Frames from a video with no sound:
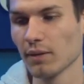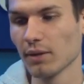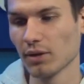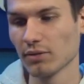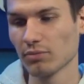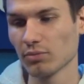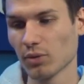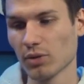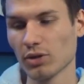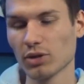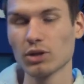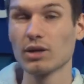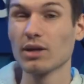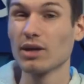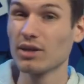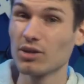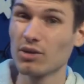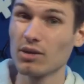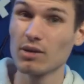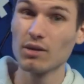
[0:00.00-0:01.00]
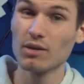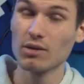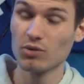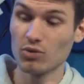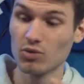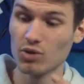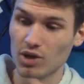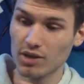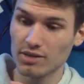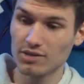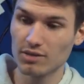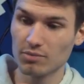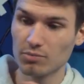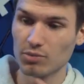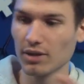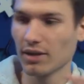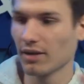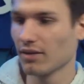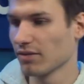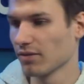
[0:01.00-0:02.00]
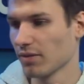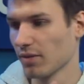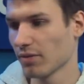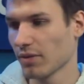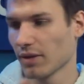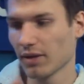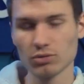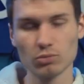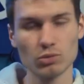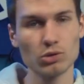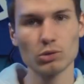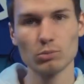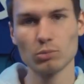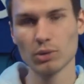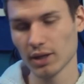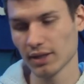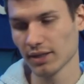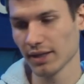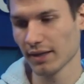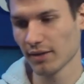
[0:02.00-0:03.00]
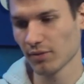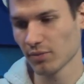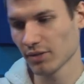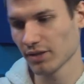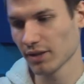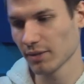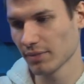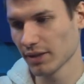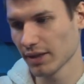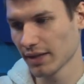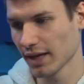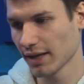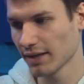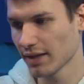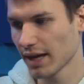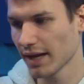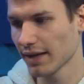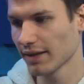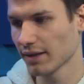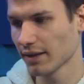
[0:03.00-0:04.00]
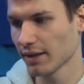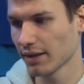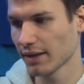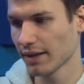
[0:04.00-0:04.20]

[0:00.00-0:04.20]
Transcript: Unfortunately, you can't simply install this with a plugin or something like that.